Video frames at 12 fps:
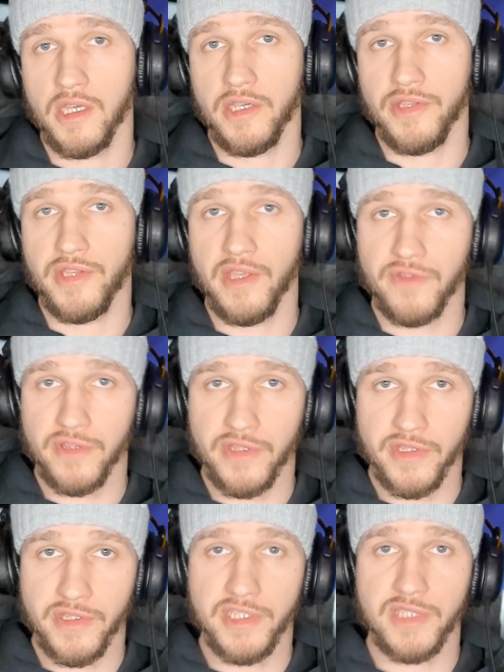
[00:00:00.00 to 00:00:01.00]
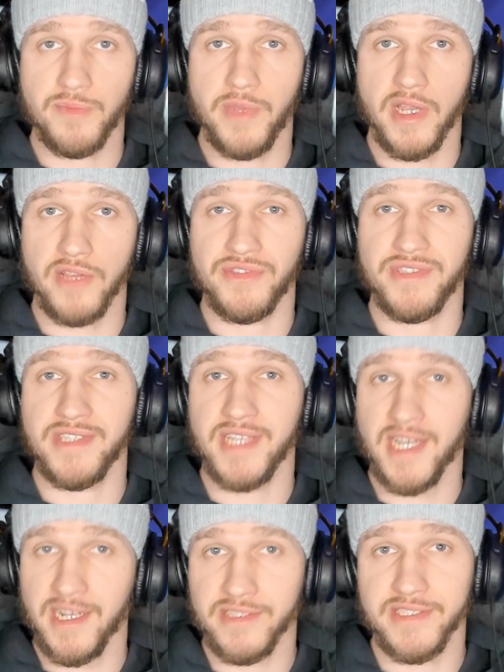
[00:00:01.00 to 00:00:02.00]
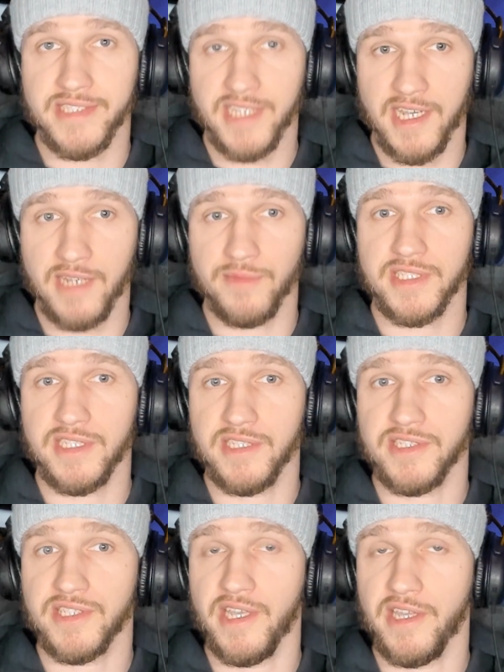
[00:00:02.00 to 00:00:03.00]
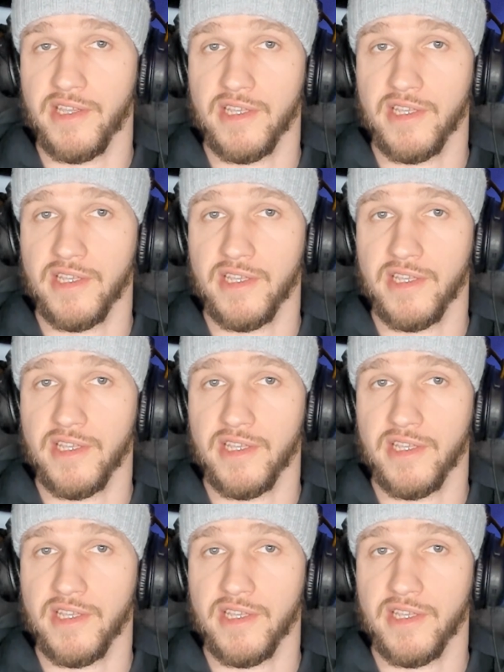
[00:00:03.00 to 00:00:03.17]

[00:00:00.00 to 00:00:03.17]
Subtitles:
defended his belt 9 times since then.